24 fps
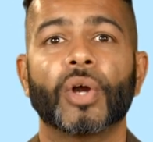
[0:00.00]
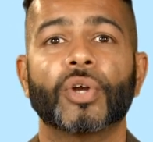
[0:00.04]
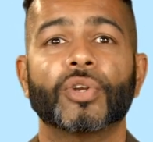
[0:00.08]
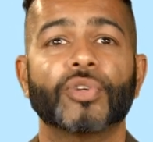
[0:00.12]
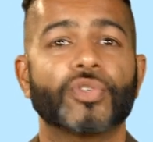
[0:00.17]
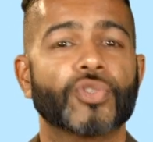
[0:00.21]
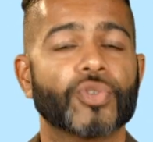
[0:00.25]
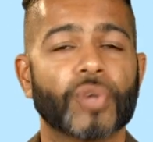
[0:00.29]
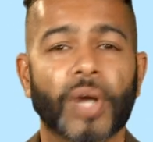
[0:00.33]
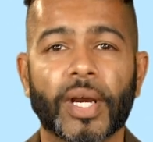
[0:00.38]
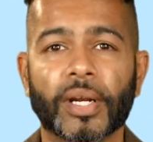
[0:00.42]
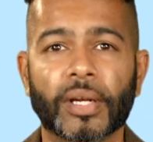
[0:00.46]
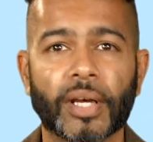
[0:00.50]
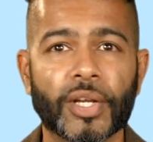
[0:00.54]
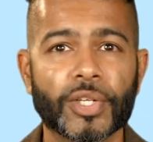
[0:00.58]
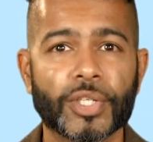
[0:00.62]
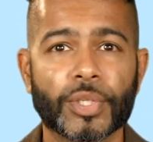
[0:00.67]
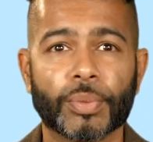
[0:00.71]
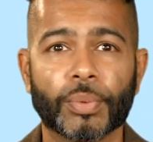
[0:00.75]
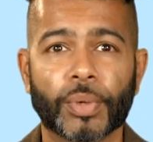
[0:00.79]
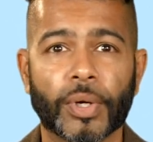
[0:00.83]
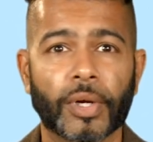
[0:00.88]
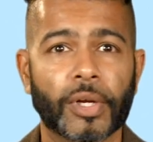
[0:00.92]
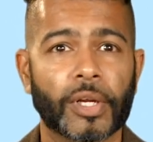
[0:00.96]
Try not
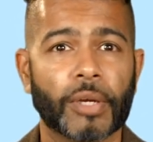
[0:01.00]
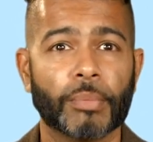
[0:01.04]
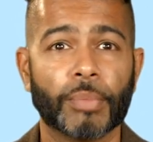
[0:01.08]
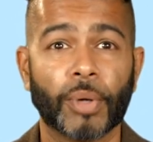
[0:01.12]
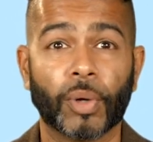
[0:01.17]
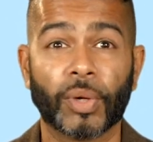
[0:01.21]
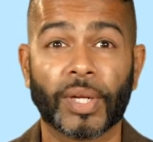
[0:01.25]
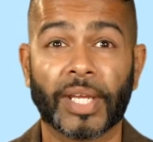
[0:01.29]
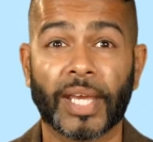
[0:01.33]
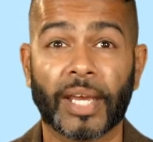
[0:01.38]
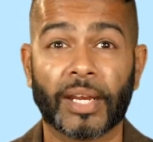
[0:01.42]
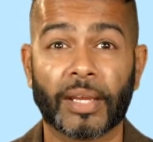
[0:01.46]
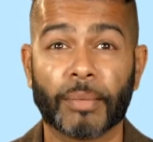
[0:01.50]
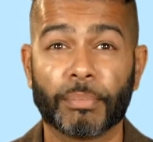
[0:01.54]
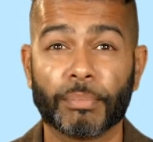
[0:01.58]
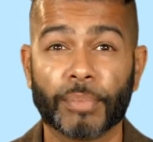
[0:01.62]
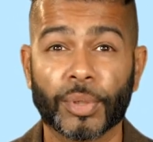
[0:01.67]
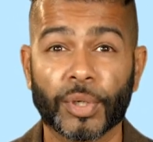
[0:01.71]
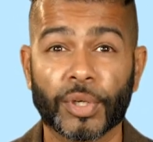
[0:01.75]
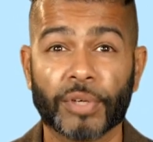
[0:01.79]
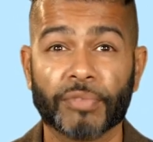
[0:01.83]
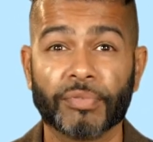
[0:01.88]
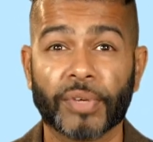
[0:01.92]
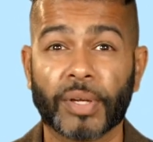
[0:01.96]
to worry about getting
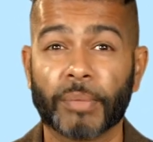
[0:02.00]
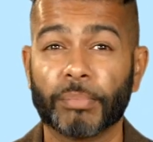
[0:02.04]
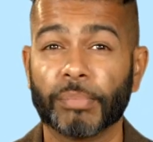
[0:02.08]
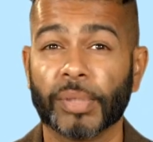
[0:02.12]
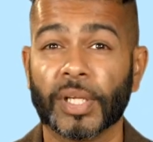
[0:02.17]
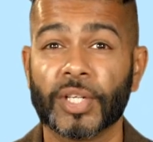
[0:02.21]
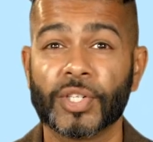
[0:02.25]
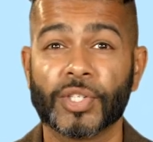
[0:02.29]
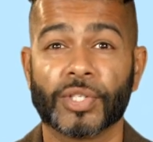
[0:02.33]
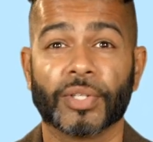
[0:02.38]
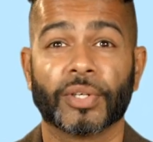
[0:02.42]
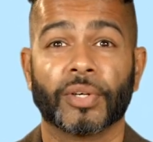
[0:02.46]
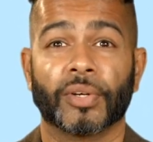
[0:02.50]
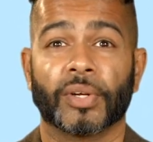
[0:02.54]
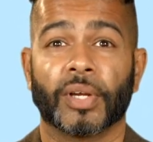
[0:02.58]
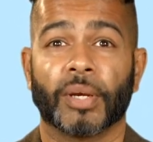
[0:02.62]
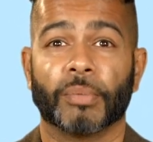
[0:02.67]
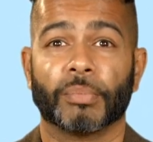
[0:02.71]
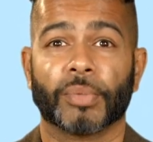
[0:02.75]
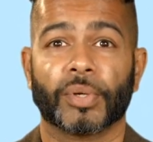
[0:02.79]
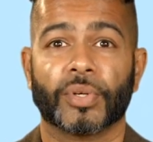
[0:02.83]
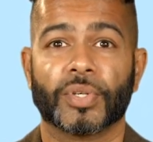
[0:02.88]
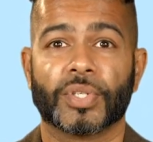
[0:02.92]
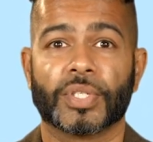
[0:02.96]
perfect blood sugar
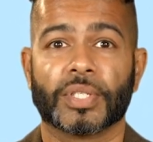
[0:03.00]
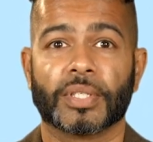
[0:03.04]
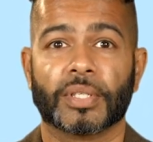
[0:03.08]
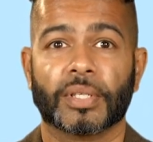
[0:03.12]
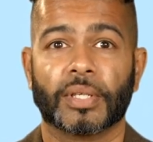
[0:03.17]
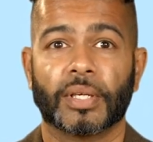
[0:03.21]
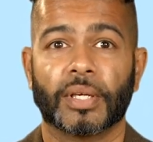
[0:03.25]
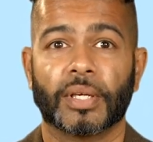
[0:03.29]
numbers.